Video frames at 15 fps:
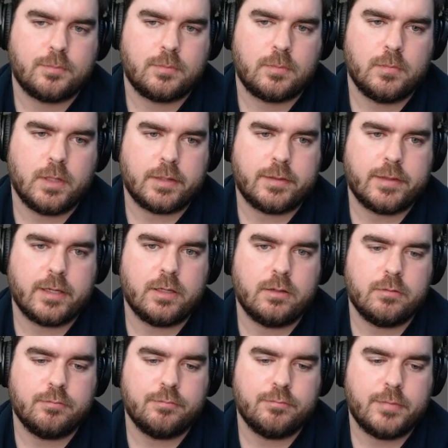Like they
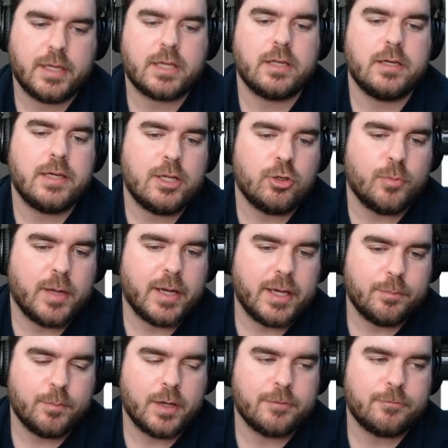can needle my
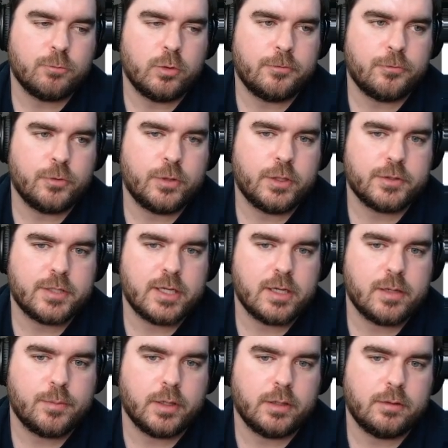Wooded Foothills here,
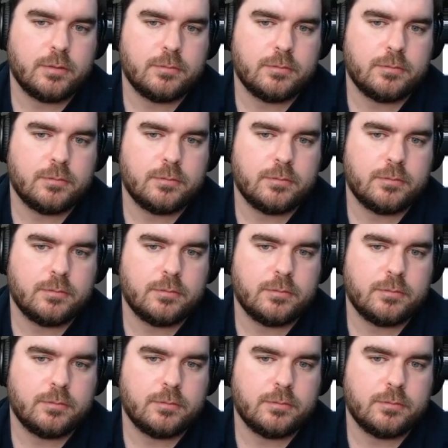but